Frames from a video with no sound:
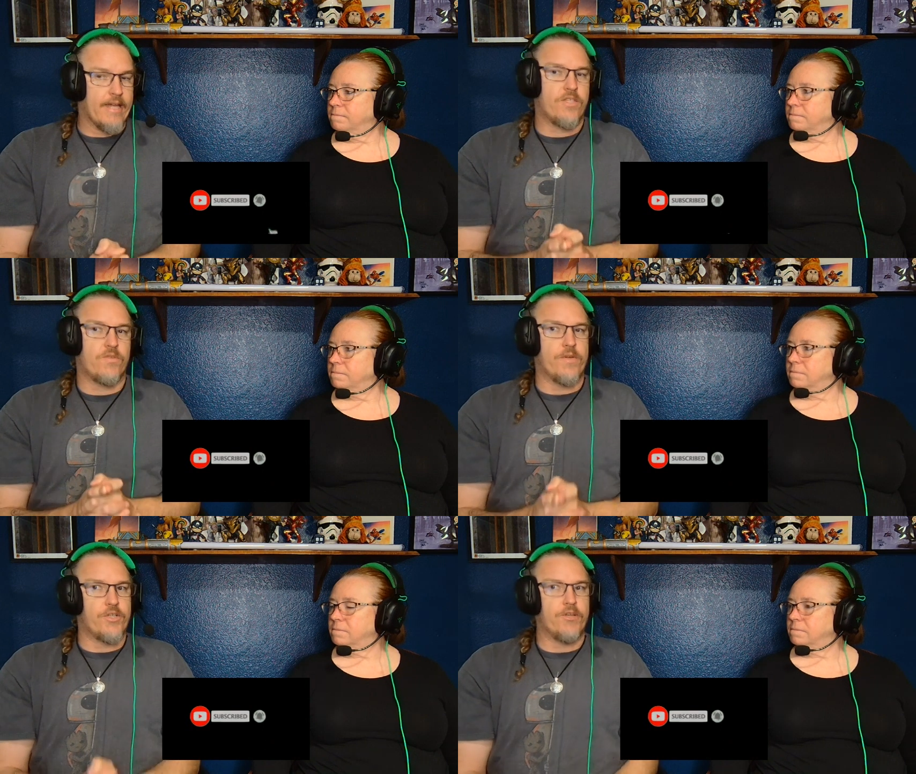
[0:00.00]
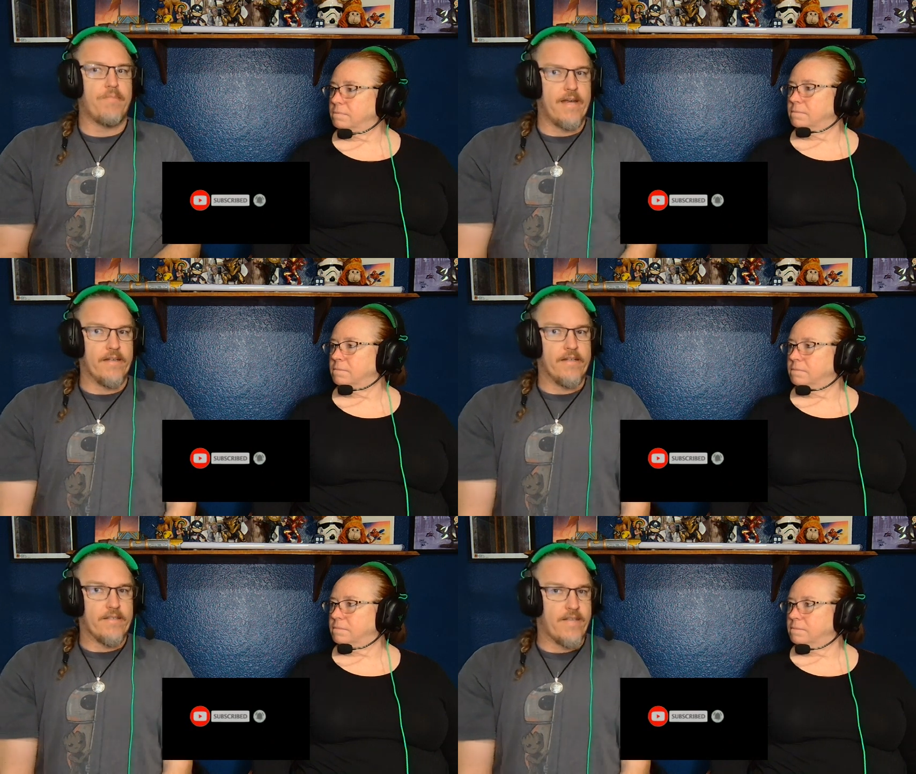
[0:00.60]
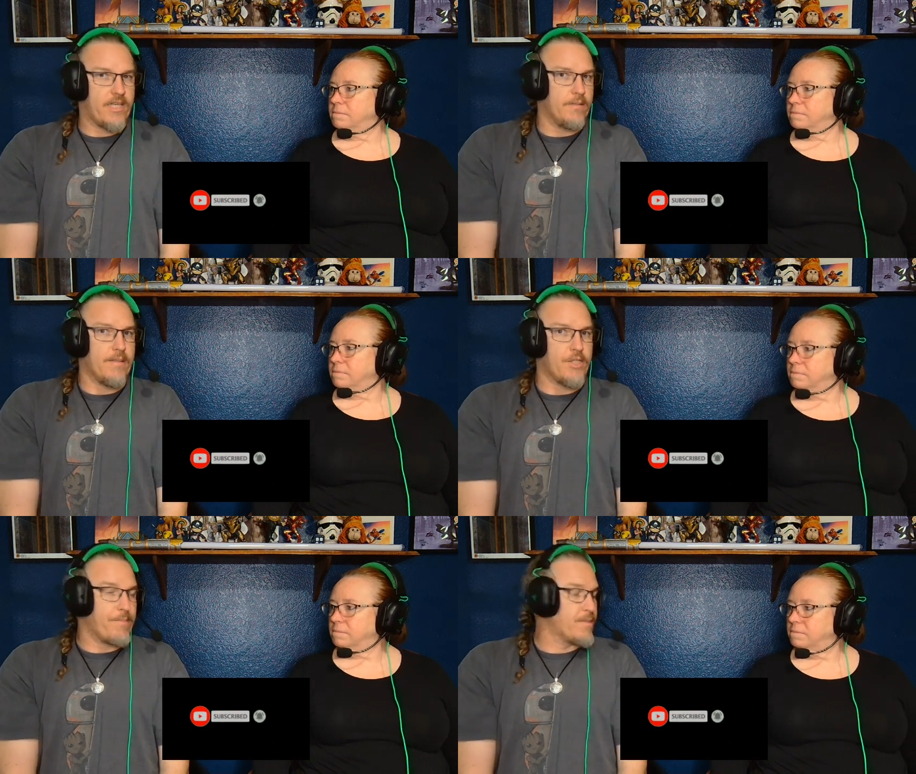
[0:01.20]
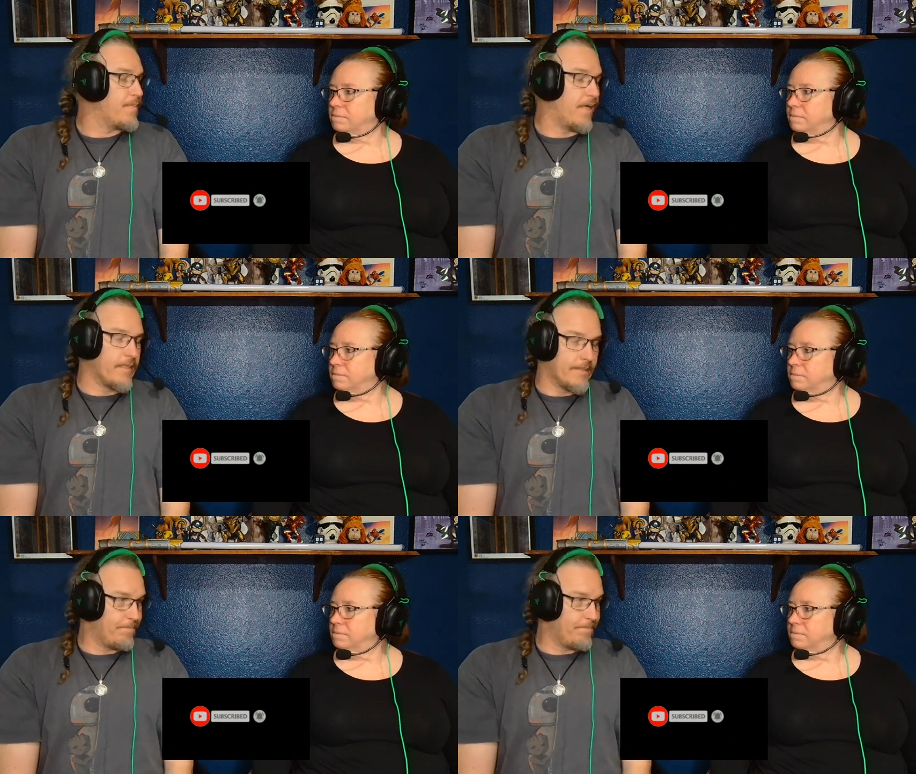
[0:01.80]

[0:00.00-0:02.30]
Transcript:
Speaker 1: guess Richard Madden is not going to be James Bond.